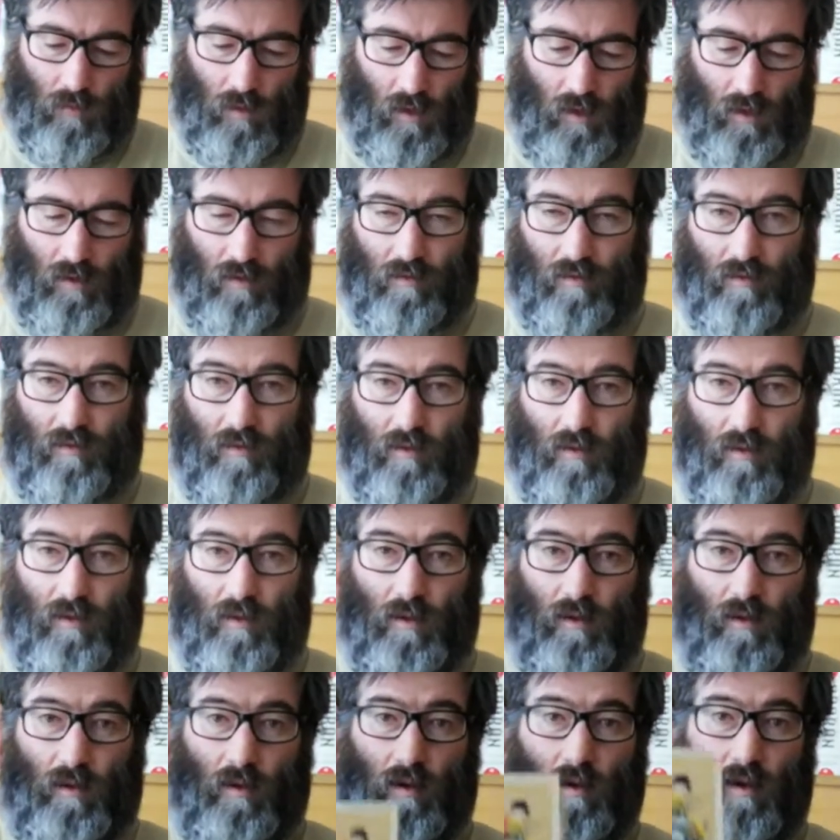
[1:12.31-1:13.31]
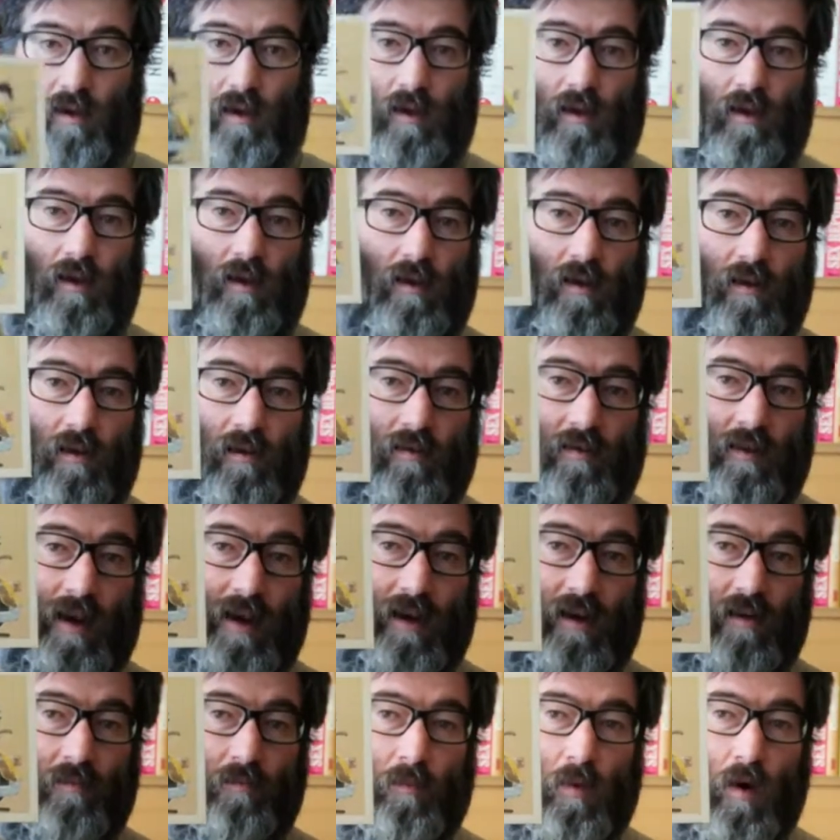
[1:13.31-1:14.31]
it's
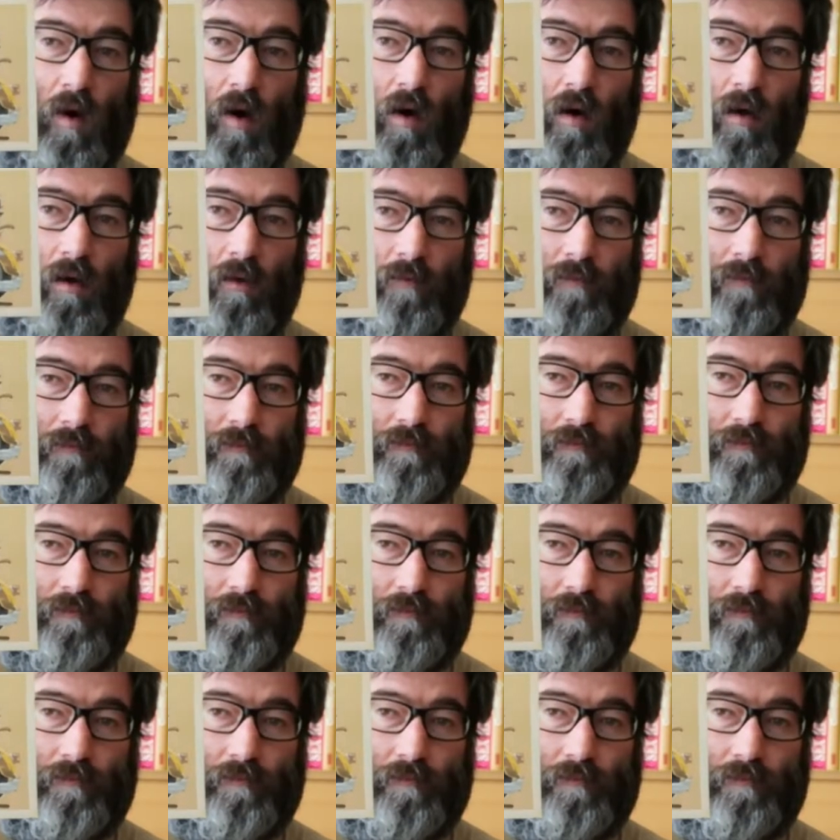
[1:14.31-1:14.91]
Dragon Ball.